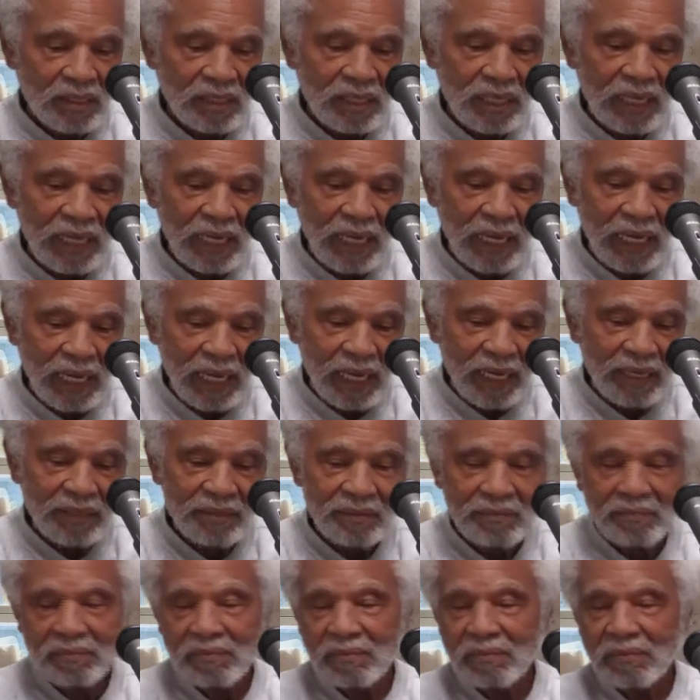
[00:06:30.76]

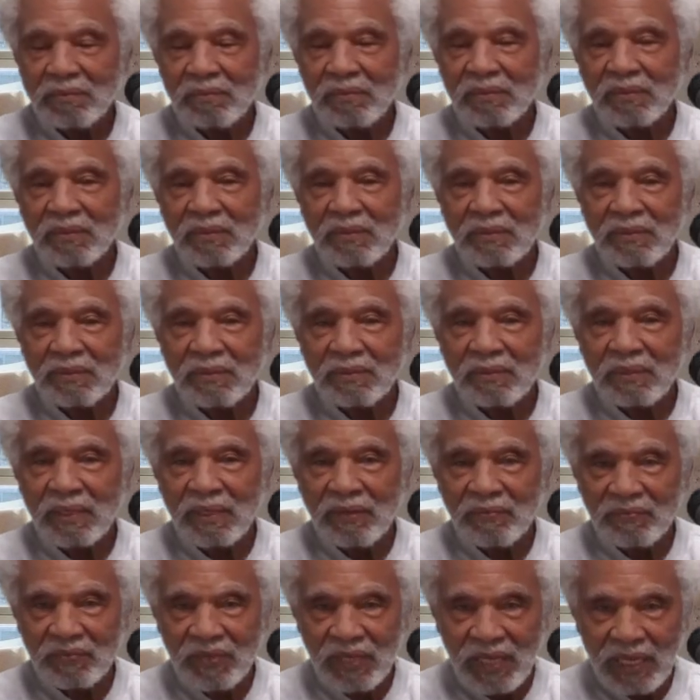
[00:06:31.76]
I
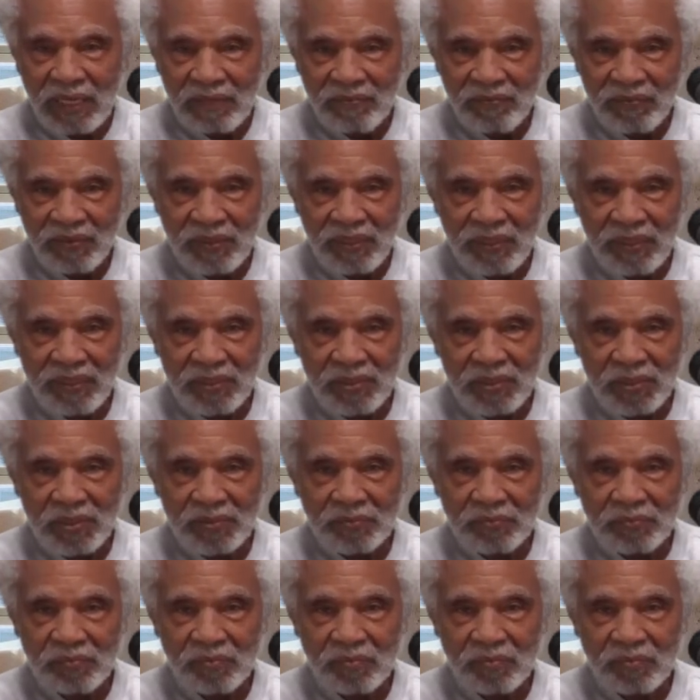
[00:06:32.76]
have confidence